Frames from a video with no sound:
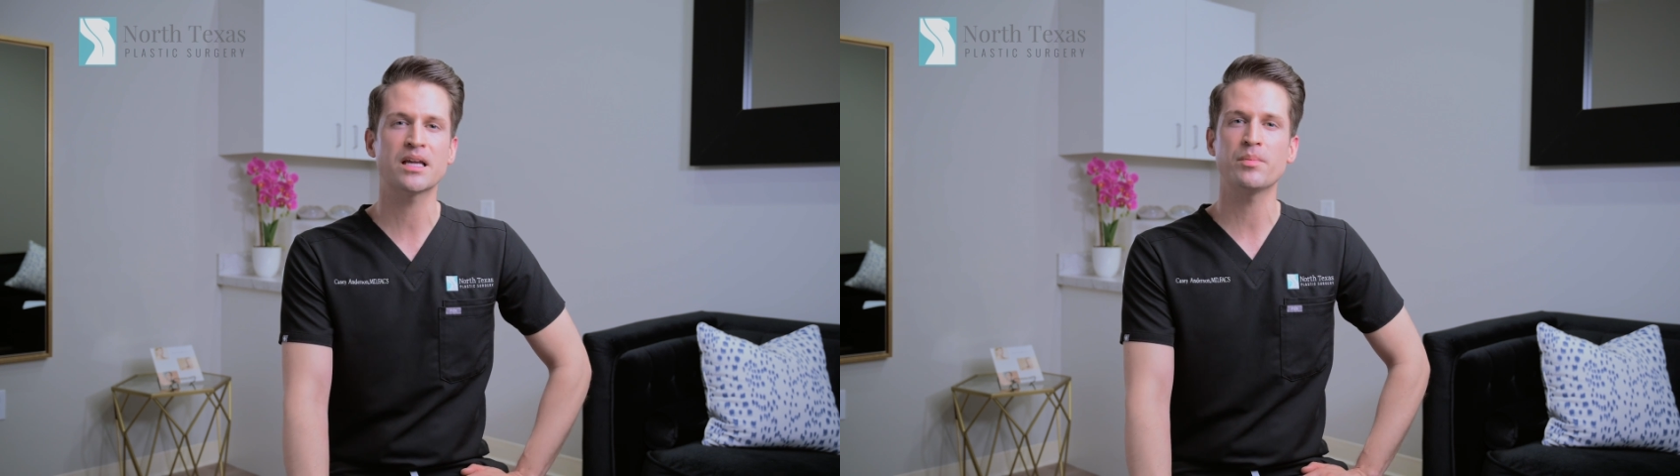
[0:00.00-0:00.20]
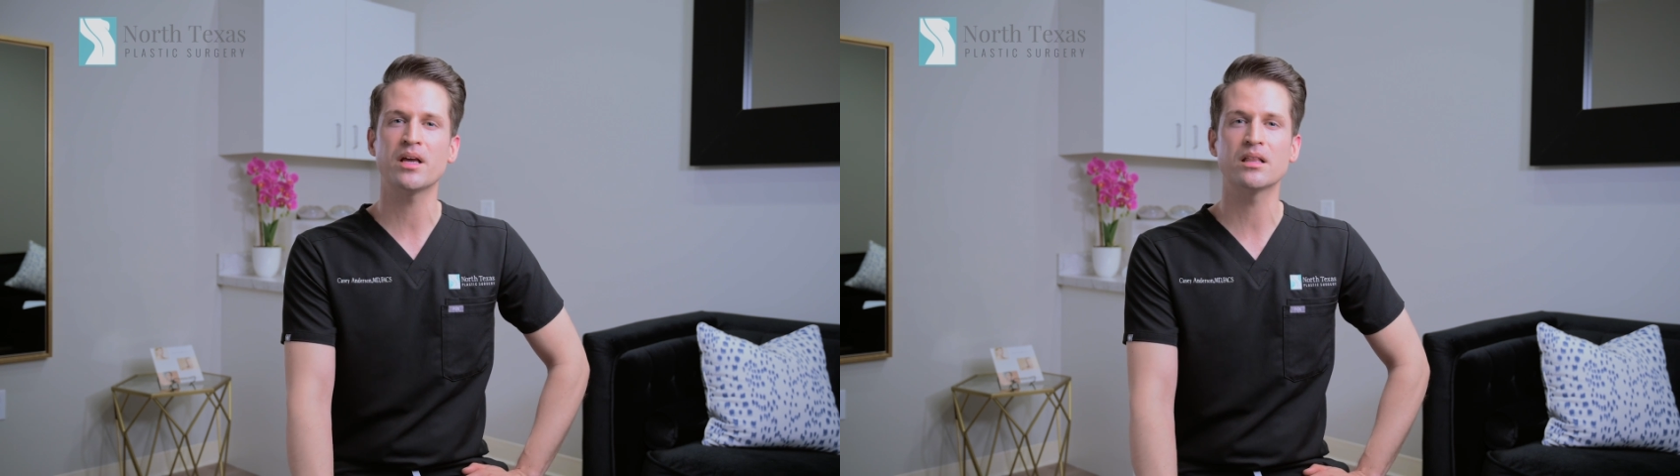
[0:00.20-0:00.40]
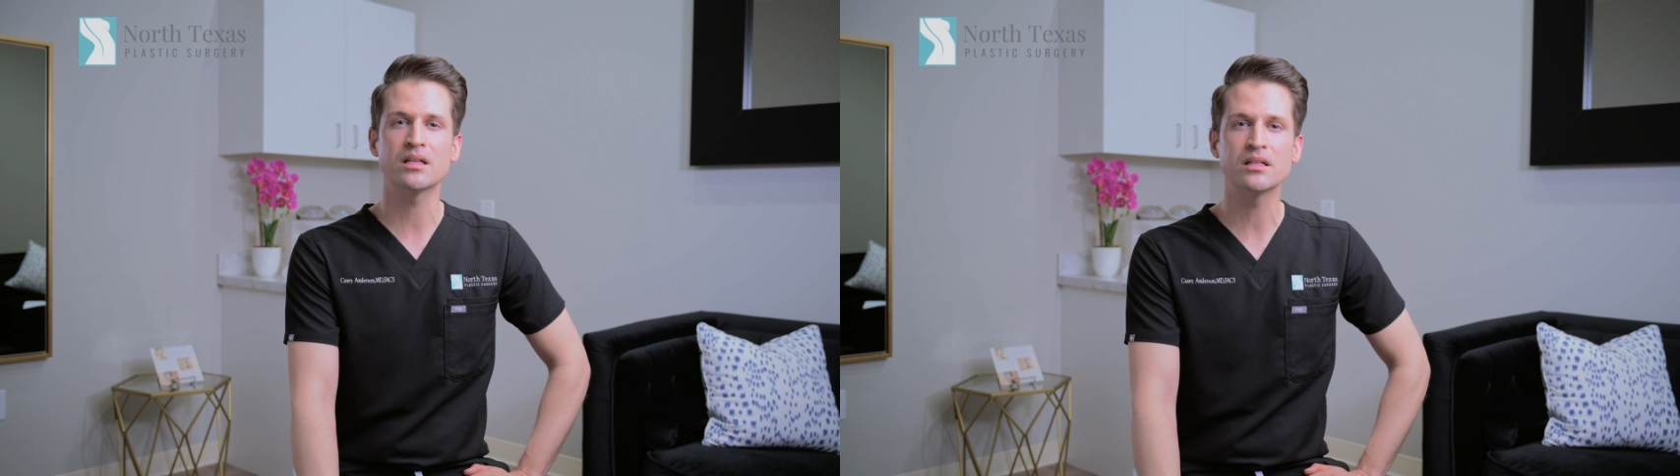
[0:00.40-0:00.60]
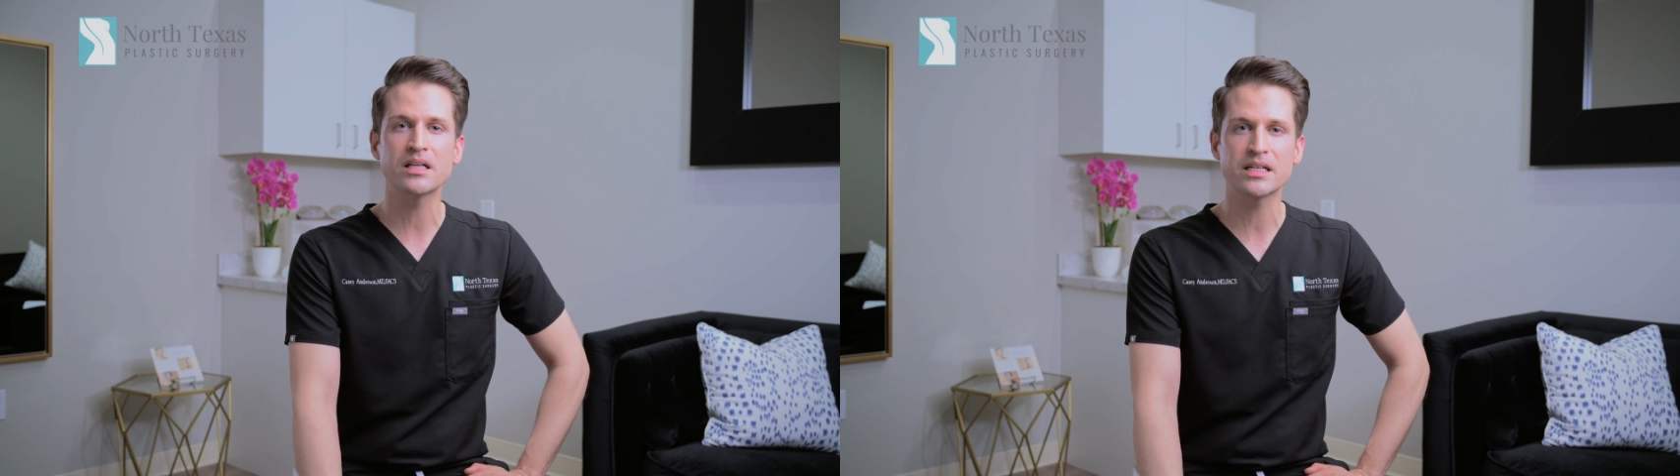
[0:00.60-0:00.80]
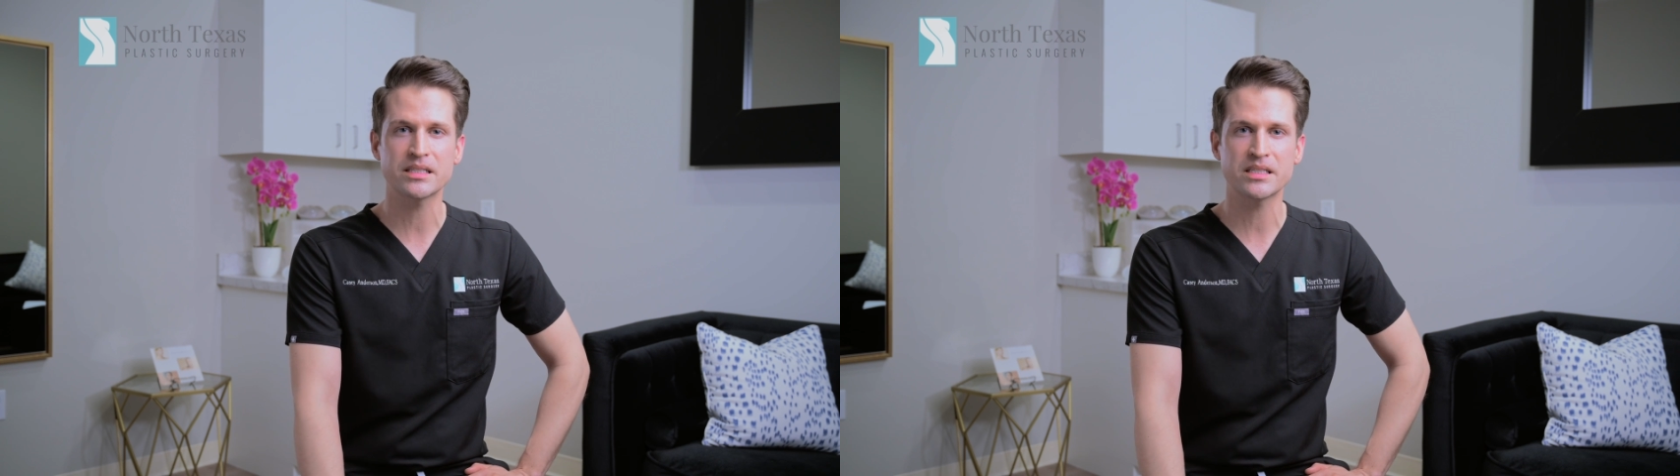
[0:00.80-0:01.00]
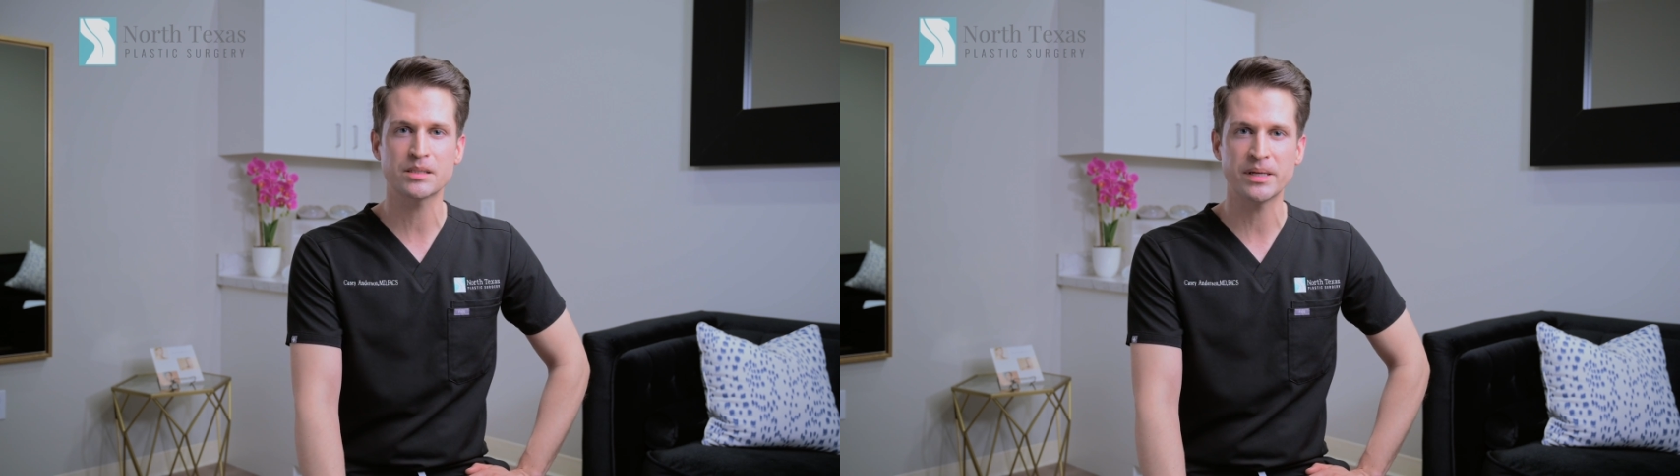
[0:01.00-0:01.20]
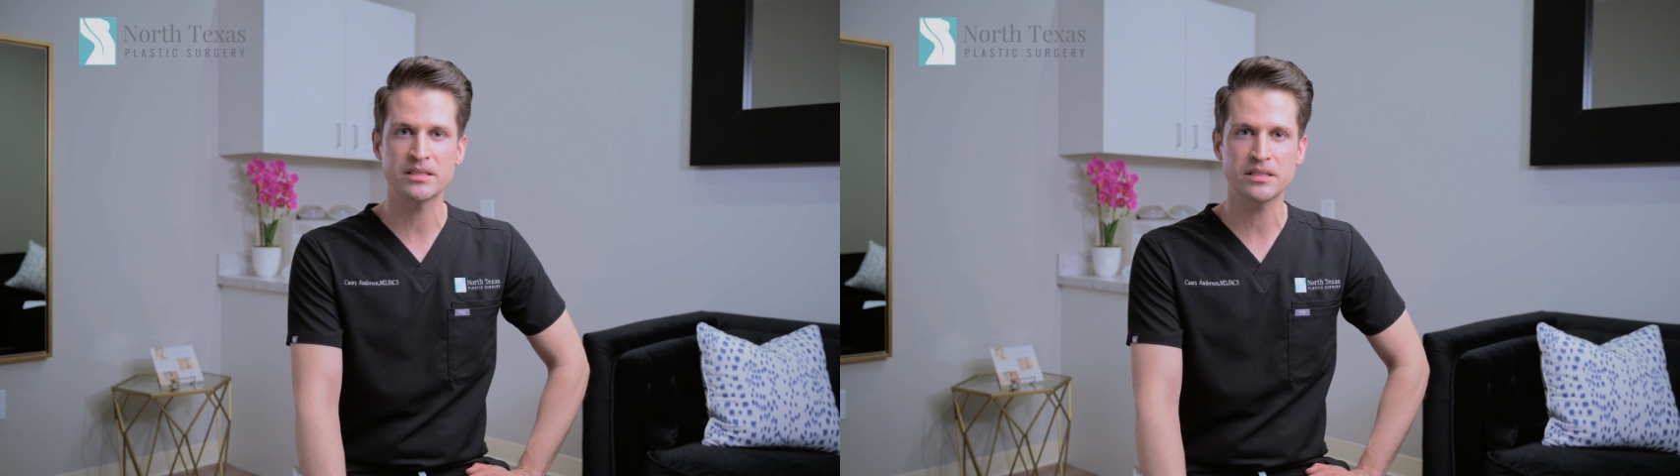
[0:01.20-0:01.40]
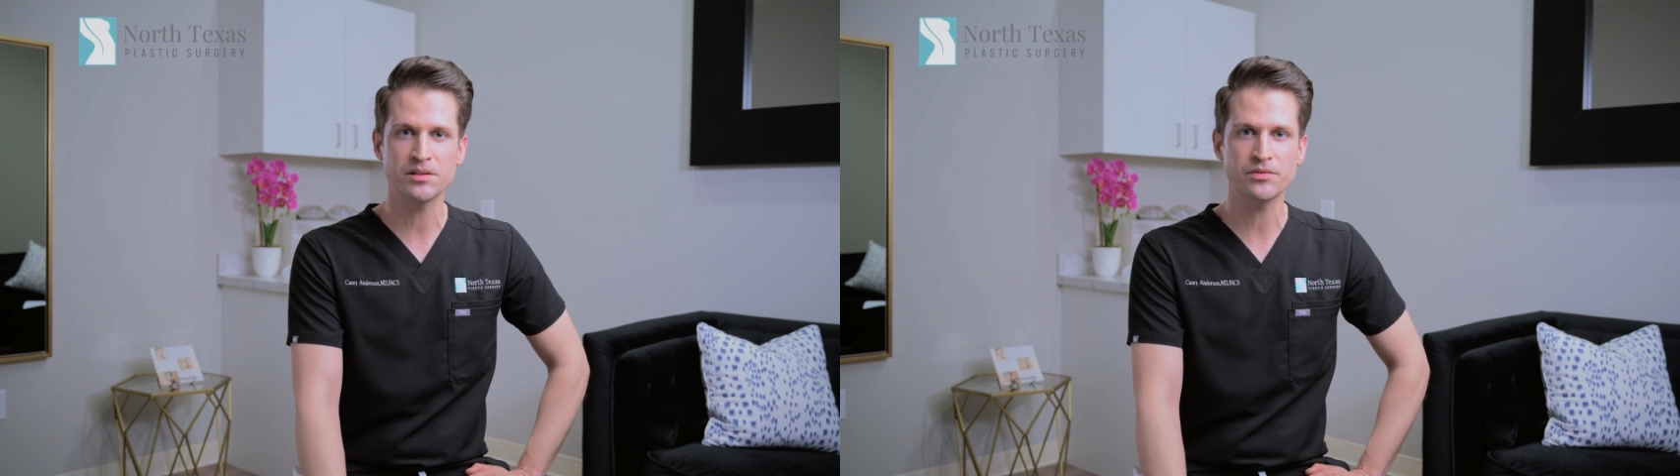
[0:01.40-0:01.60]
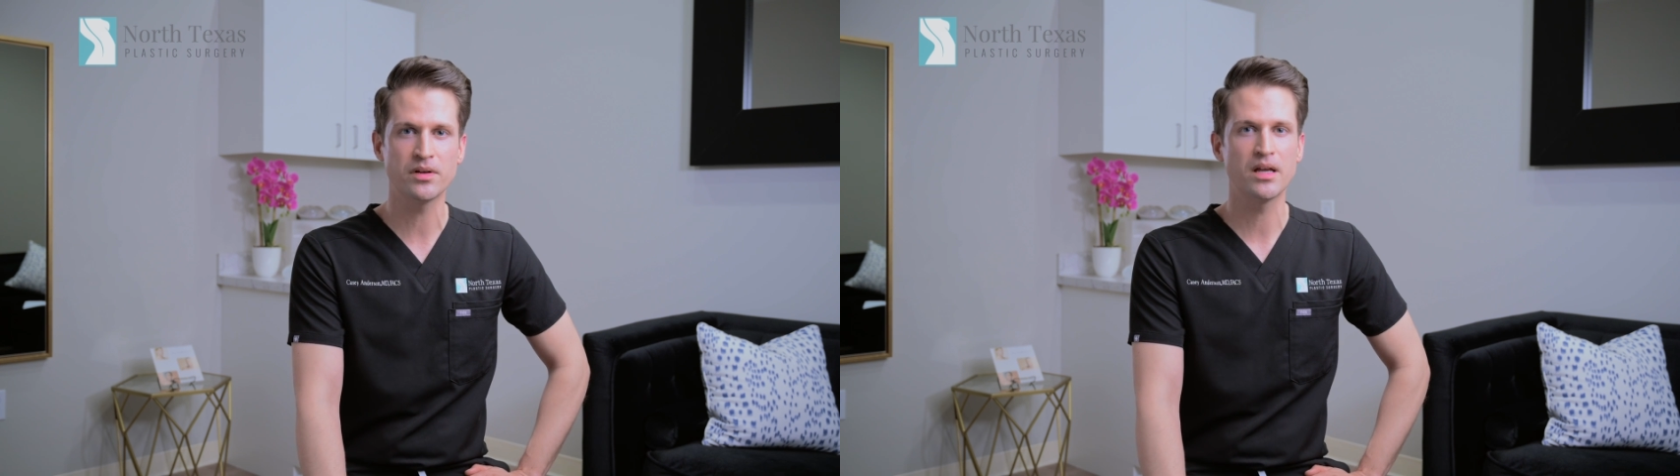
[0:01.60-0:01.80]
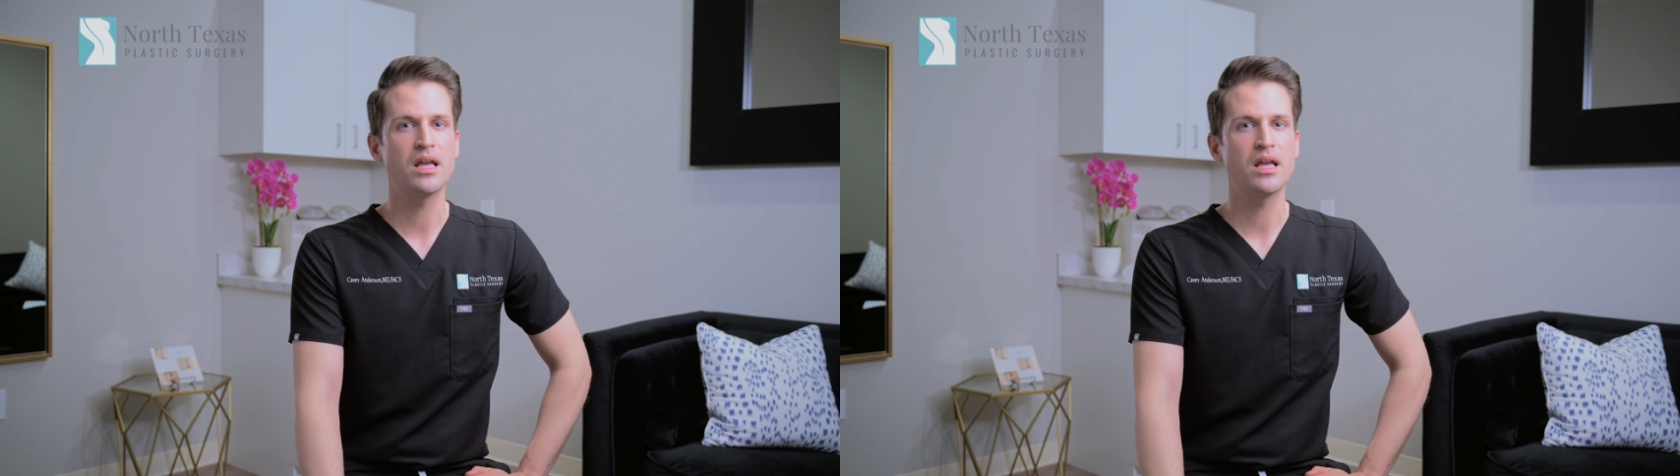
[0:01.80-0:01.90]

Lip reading: be a little less expensive